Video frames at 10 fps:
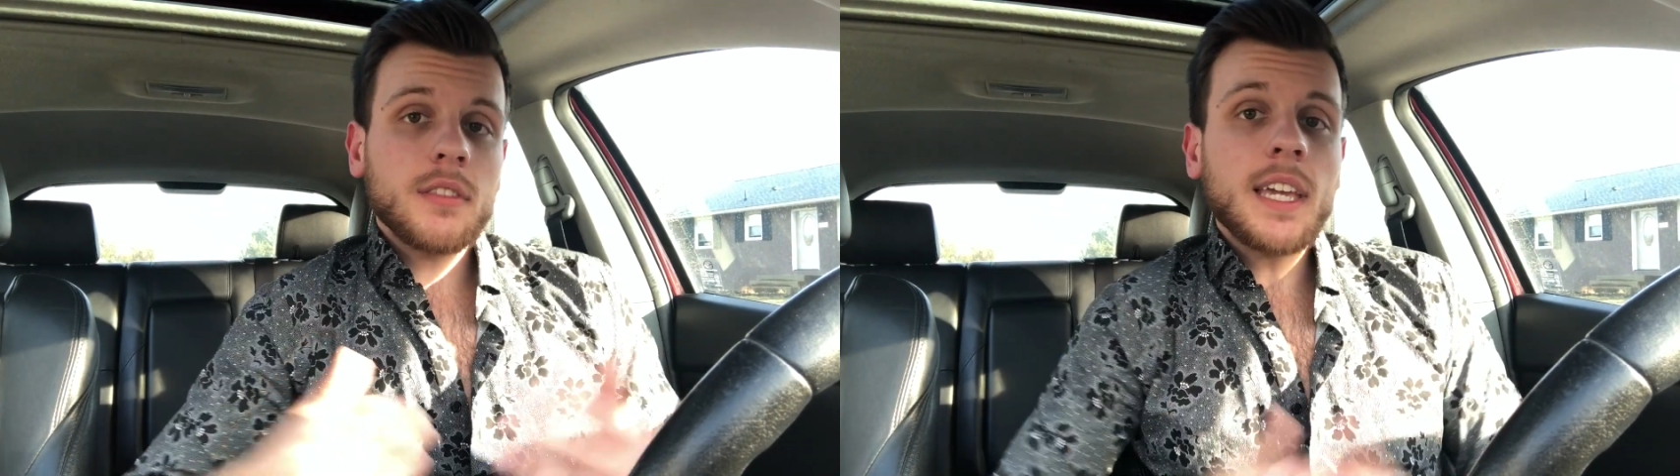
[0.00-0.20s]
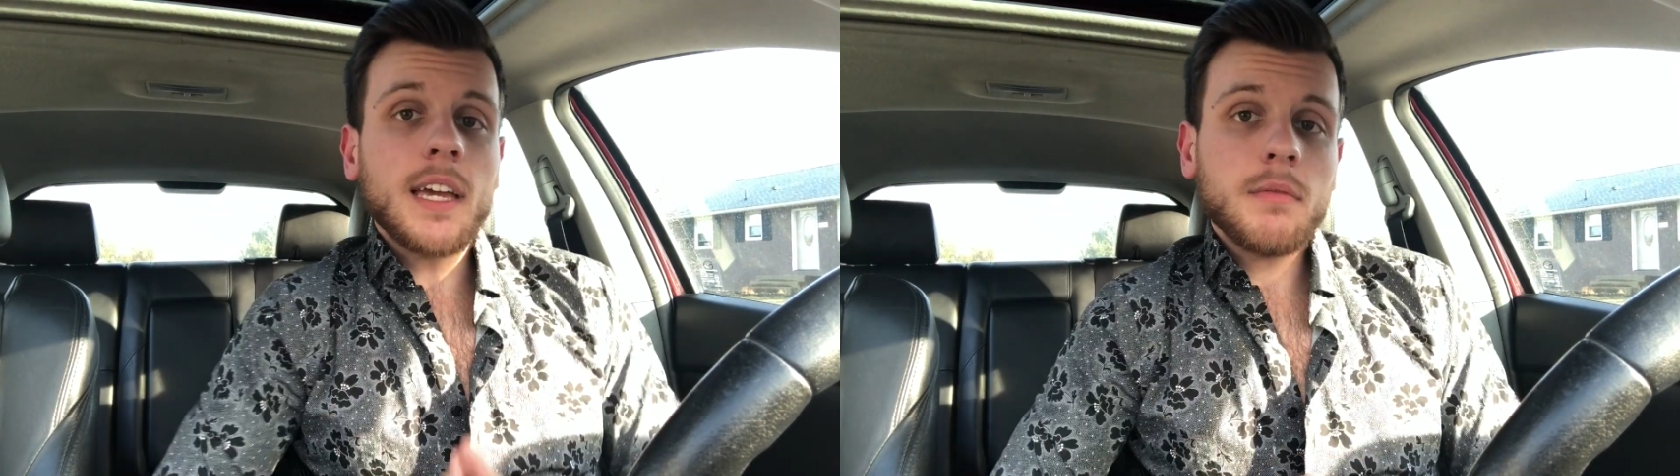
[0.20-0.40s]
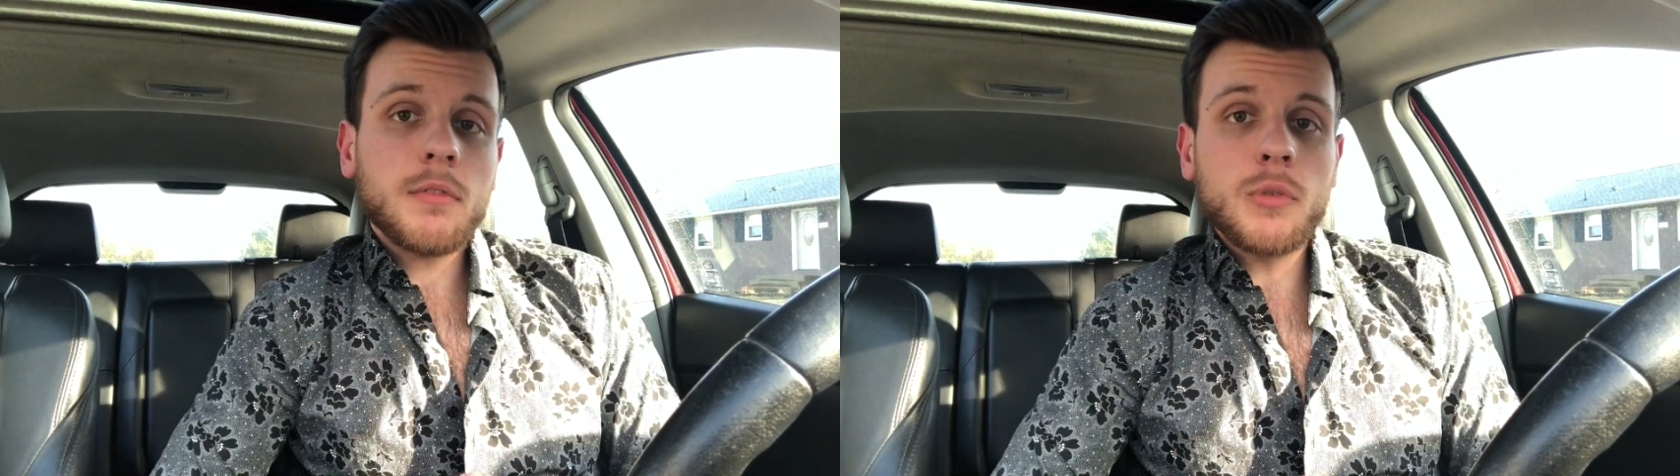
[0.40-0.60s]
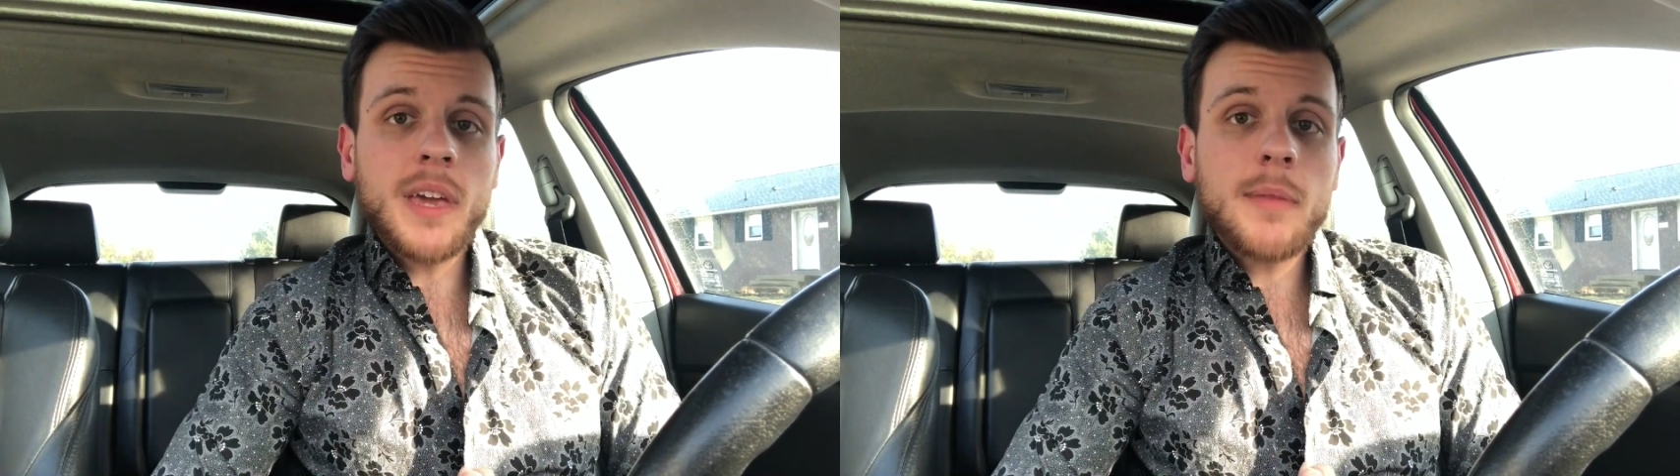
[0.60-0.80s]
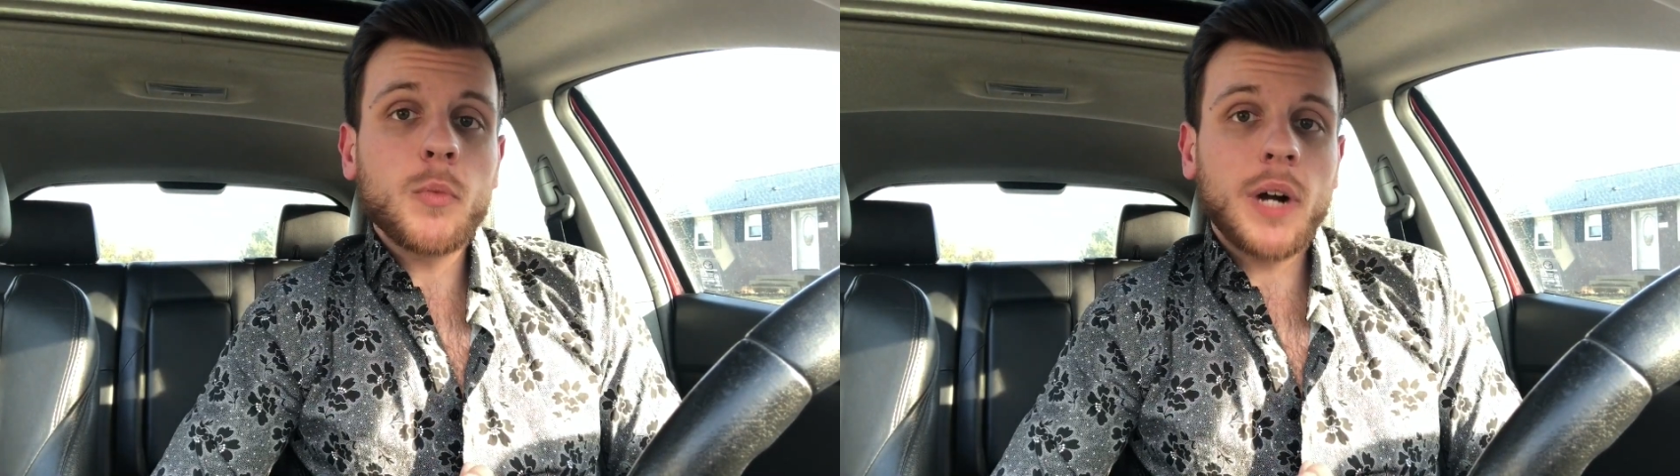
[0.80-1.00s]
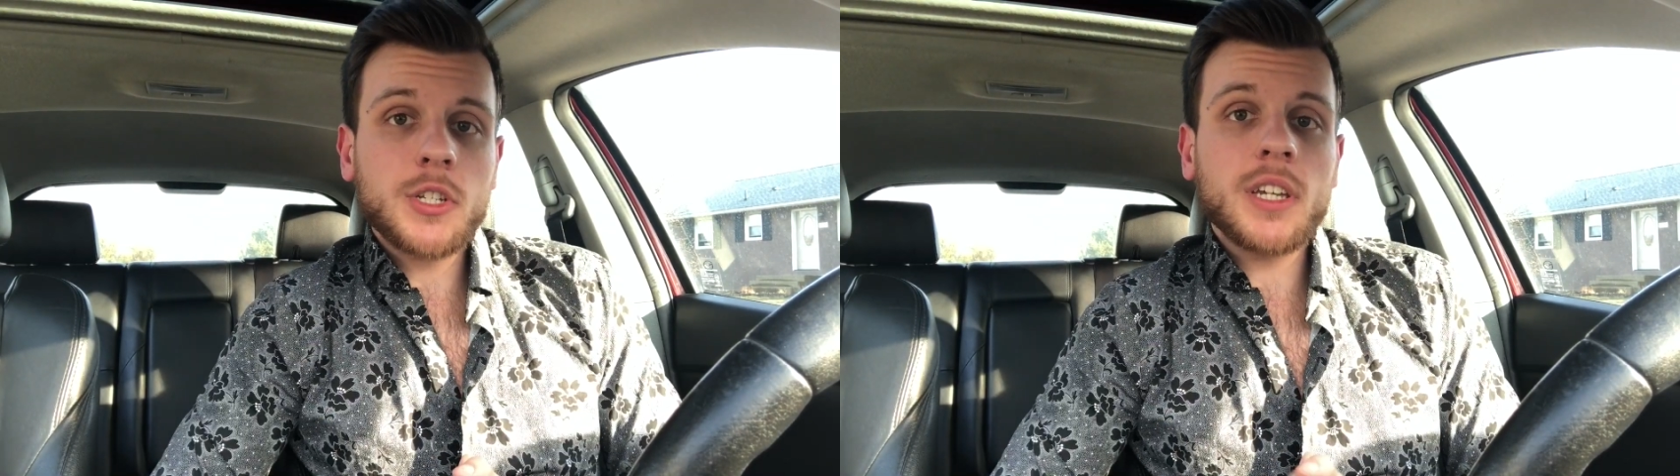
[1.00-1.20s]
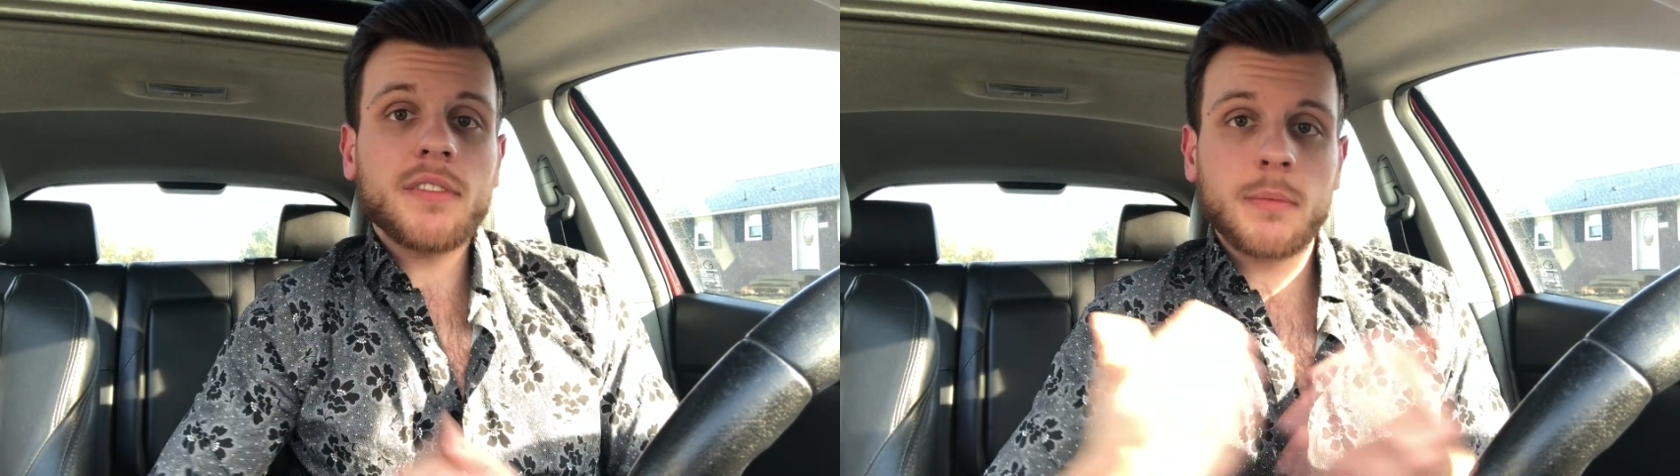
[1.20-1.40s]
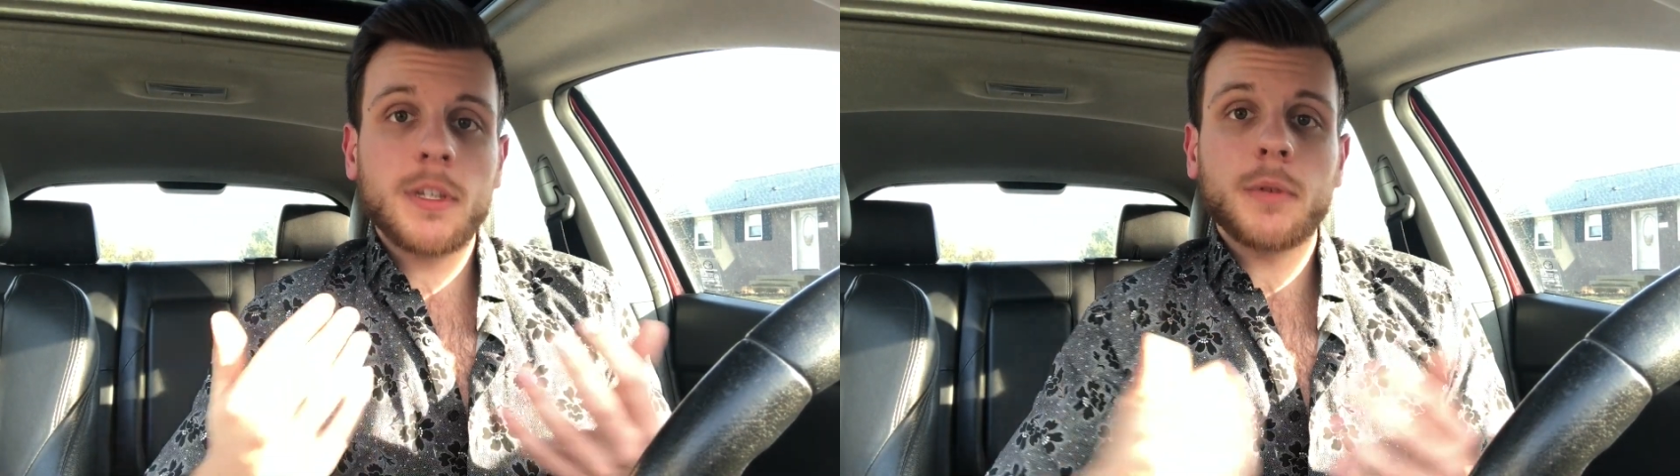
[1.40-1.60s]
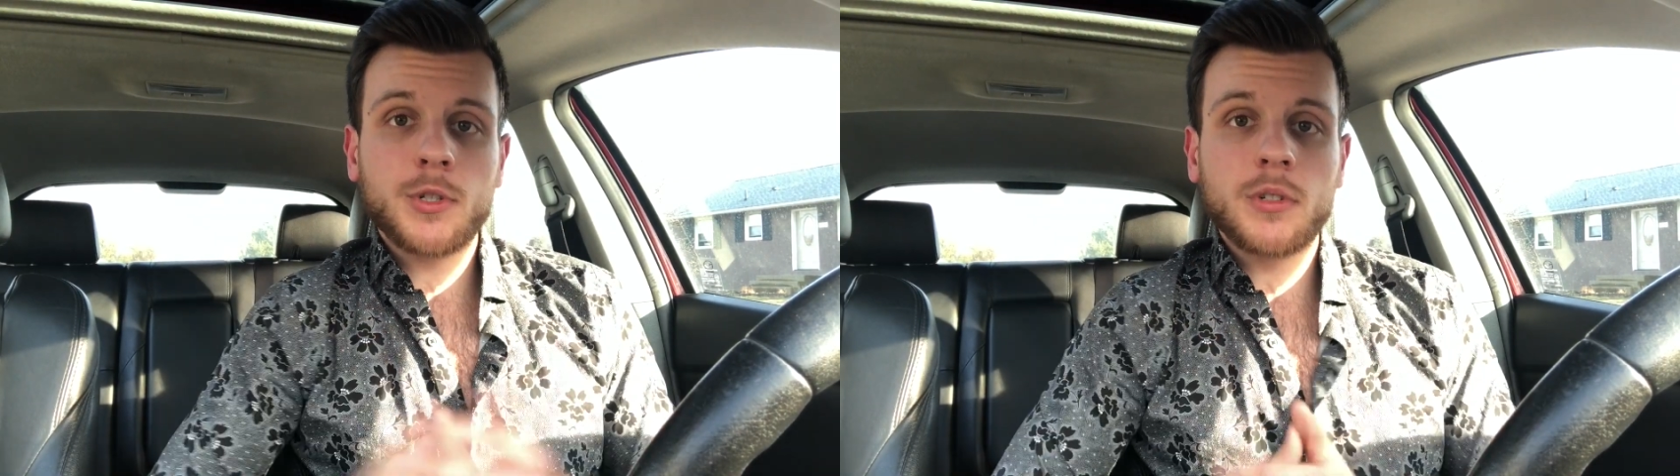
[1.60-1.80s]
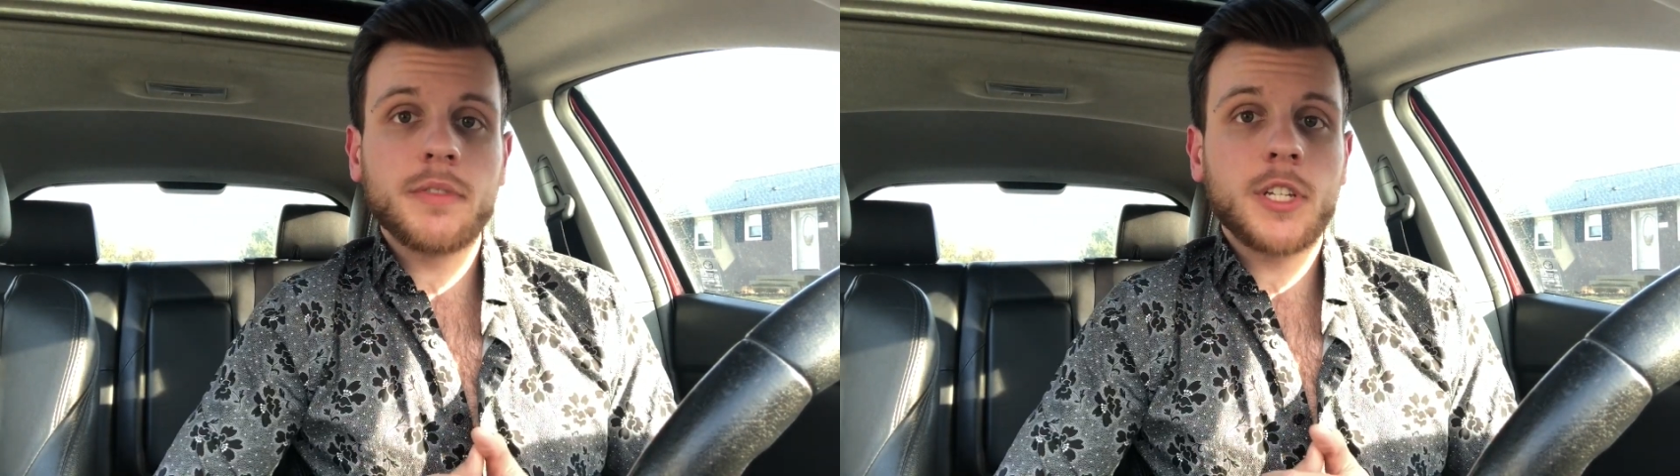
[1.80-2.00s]
yeah, you may be watching it from the
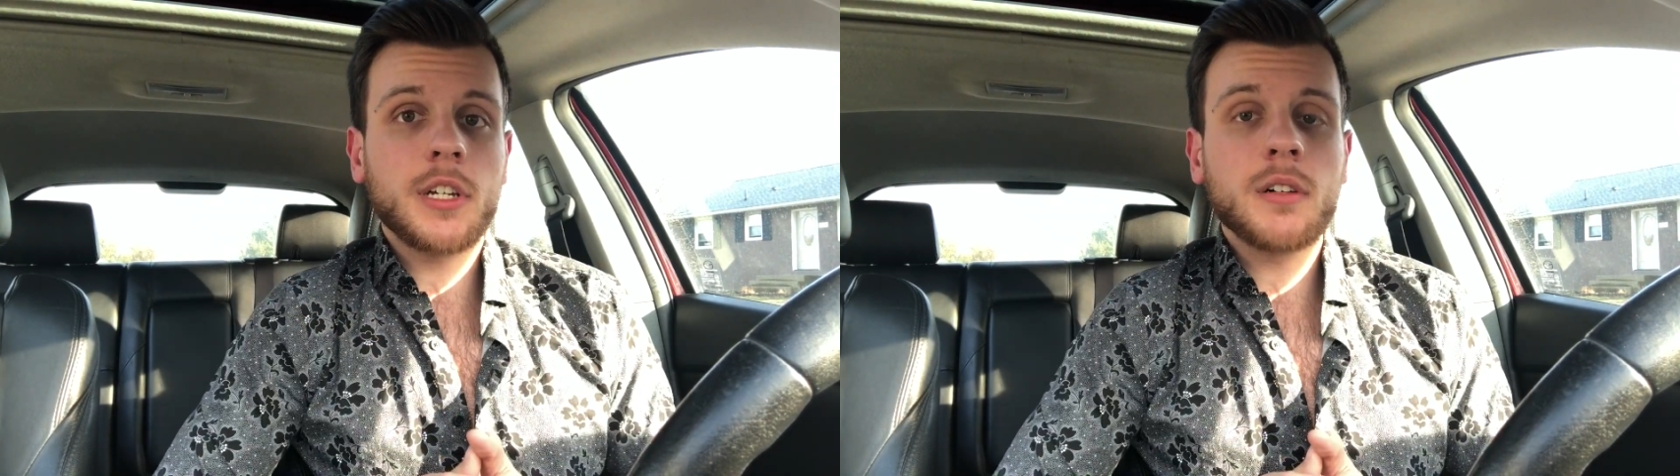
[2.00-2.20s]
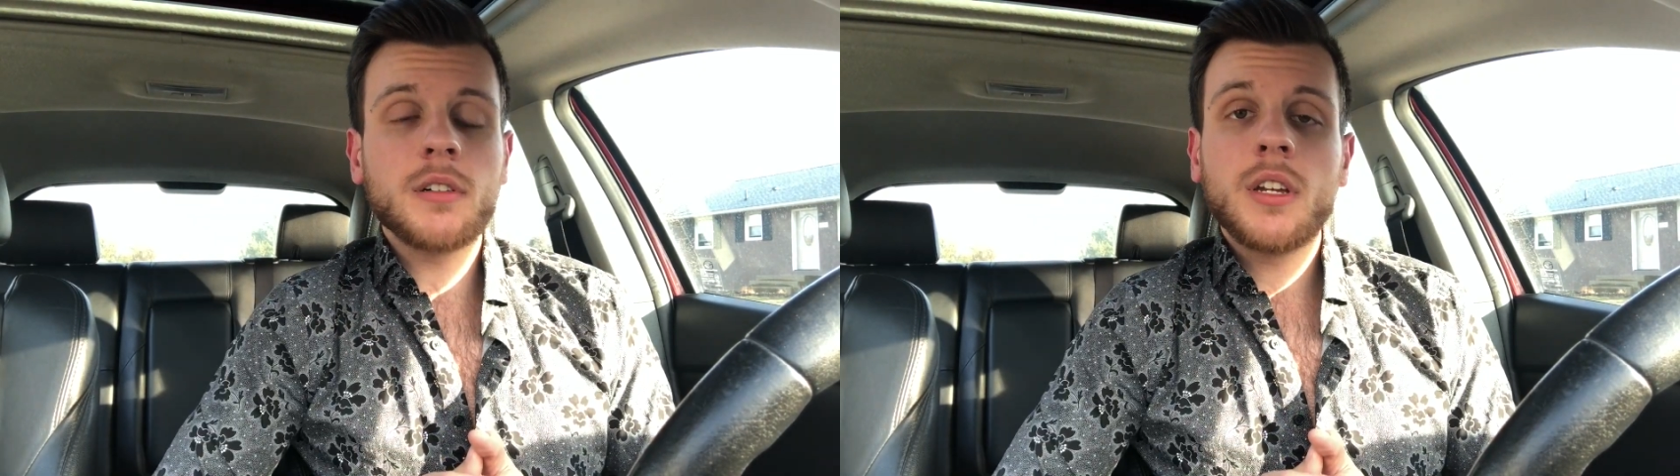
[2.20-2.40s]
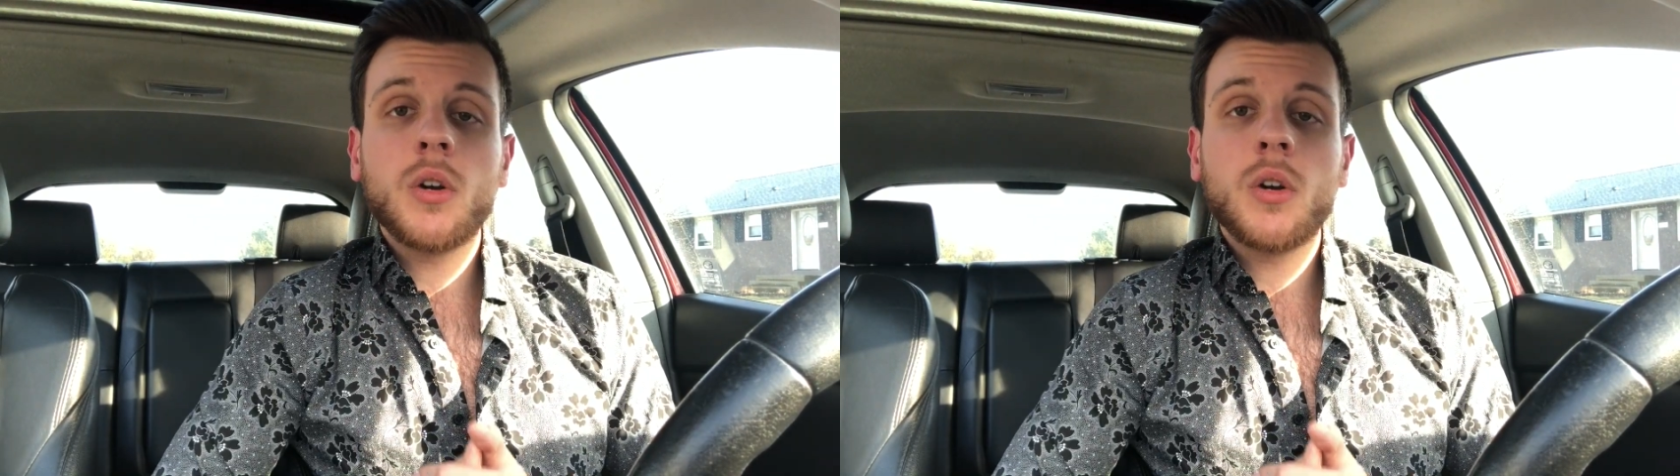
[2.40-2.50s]
original video,